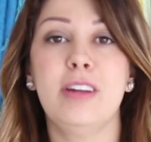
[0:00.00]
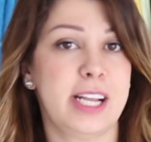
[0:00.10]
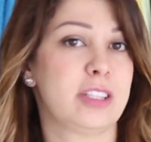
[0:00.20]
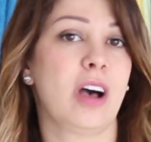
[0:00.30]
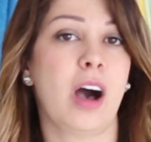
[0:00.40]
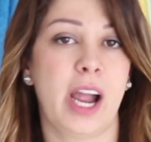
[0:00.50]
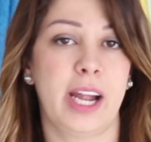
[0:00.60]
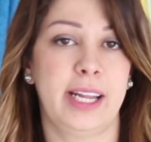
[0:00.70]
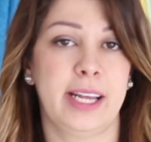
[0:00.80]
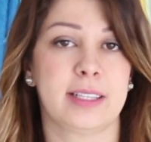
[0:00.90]
need to
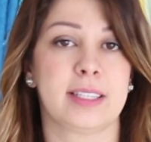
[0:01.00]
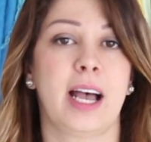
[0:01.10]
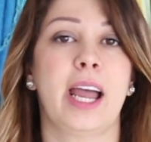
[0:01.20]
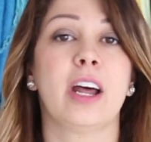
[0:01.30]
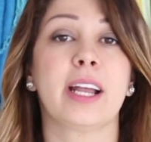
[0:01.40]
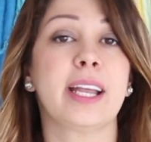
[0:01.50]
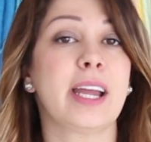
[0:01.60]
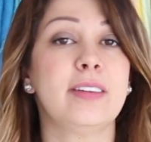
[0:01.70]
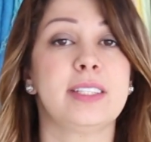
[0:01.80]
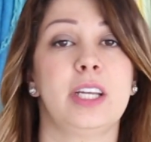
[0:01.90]
hire an editor. And I can
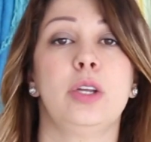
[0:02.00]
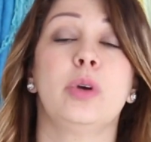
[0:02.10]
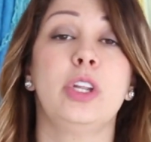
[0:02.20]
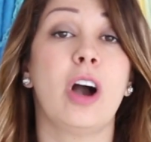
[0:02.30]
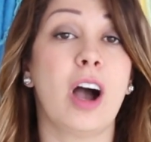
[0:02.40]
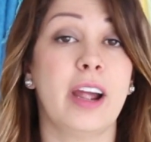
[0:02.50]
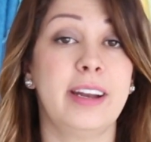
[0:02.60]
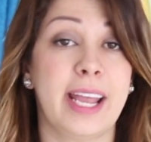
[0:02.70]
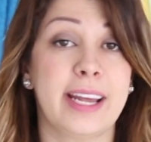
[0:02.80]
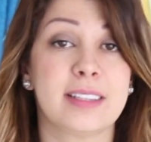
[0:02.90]
guarantee you, when you
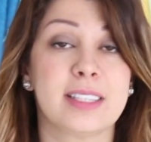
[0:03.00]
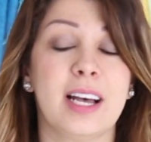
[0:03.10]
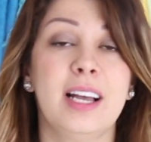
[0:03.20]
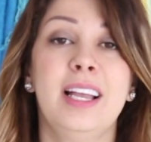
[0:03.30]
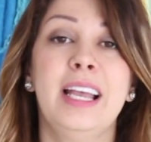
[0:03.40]
hire an editor,